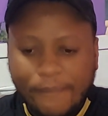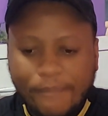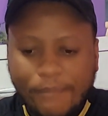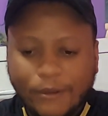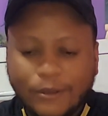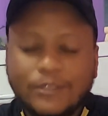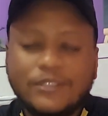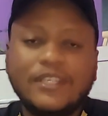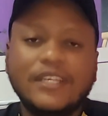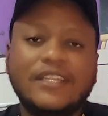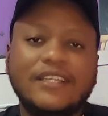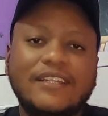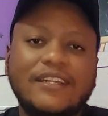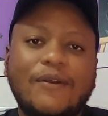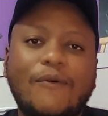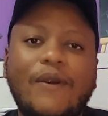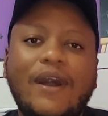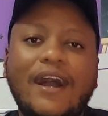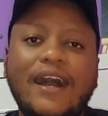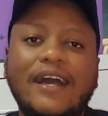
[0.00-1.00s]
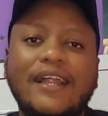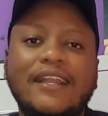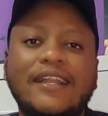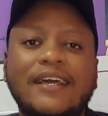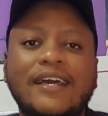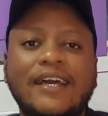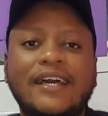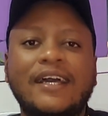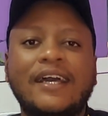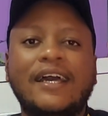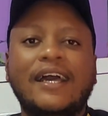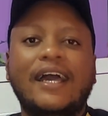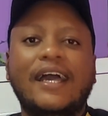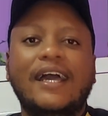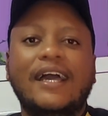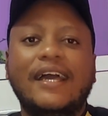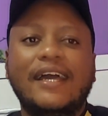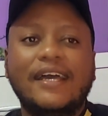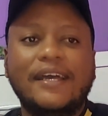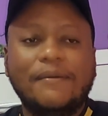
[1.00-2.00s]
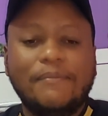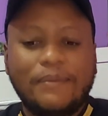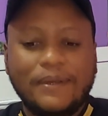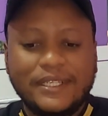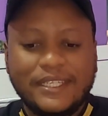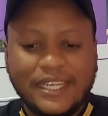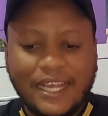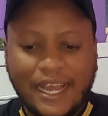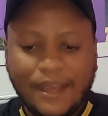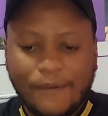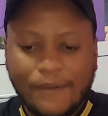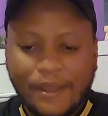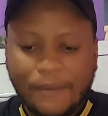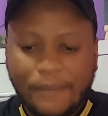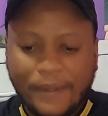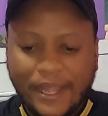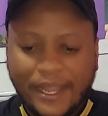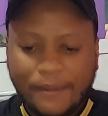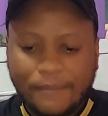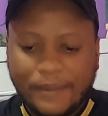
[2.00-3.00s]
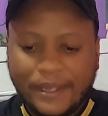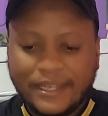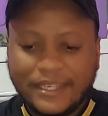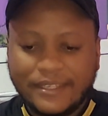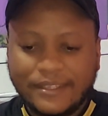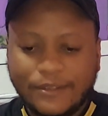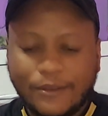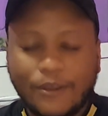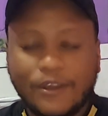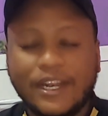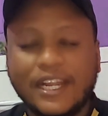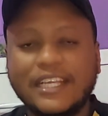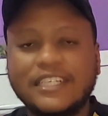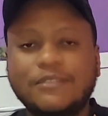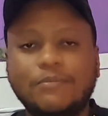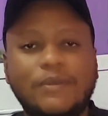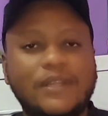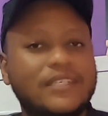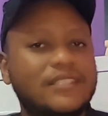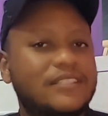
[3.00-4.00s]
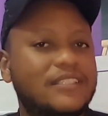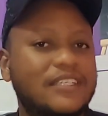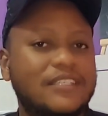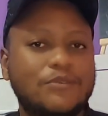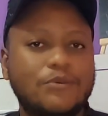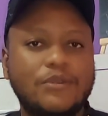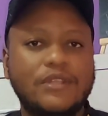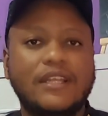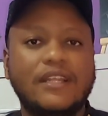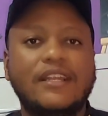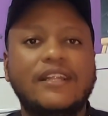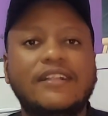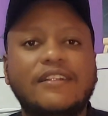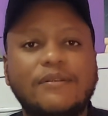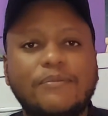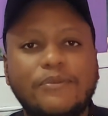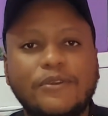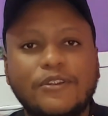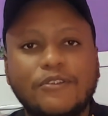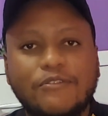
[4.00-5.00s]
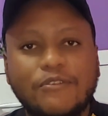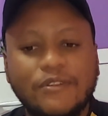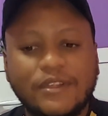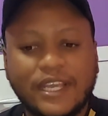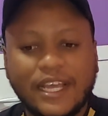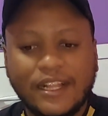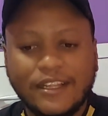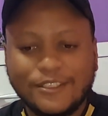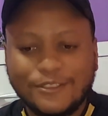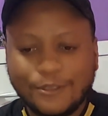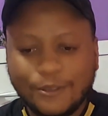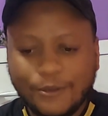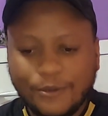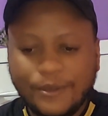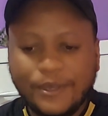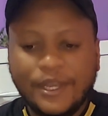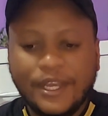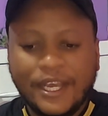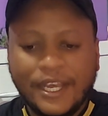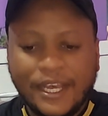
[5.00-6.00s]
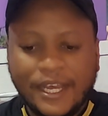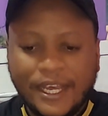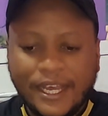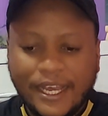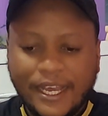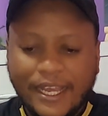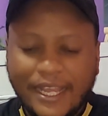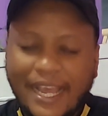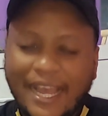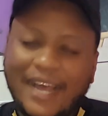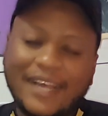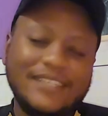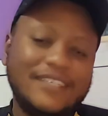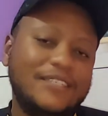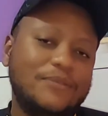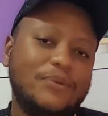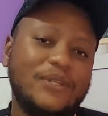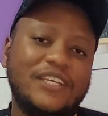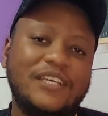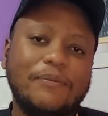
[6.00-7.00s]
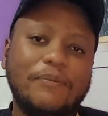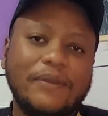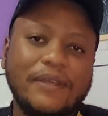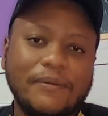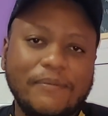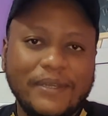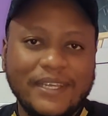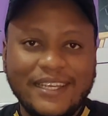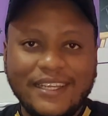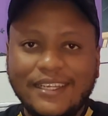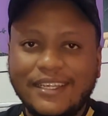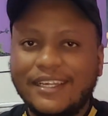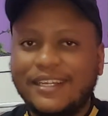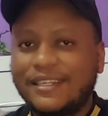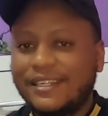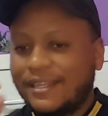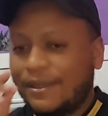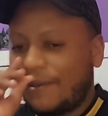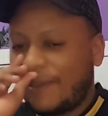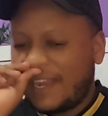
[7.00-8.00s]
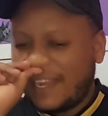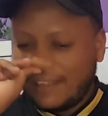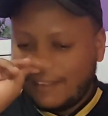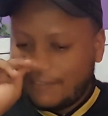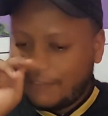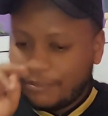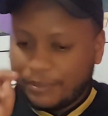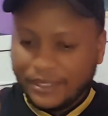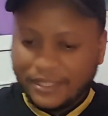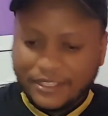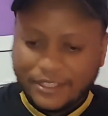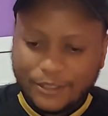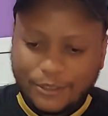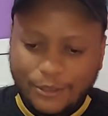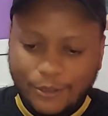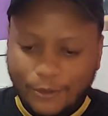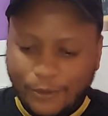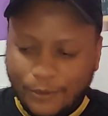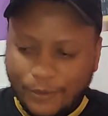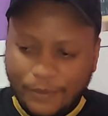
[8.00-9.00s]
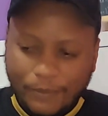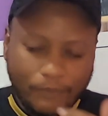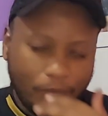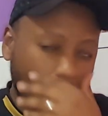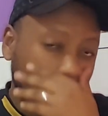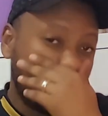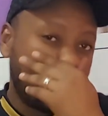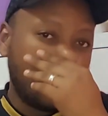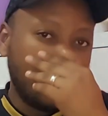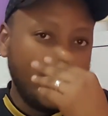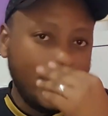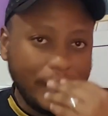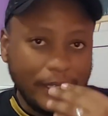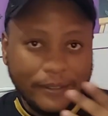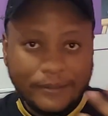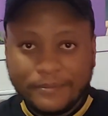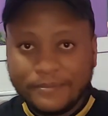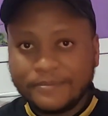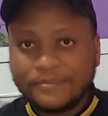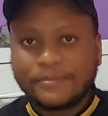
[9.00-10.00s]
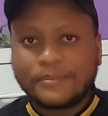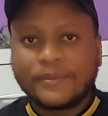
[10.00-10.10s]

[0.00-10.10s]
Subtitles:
posted in a while. But yeah, we are back, man. God has blessed us with a little beautiful girl. So yeah, she's been keeping me and the wife busy. So hopefully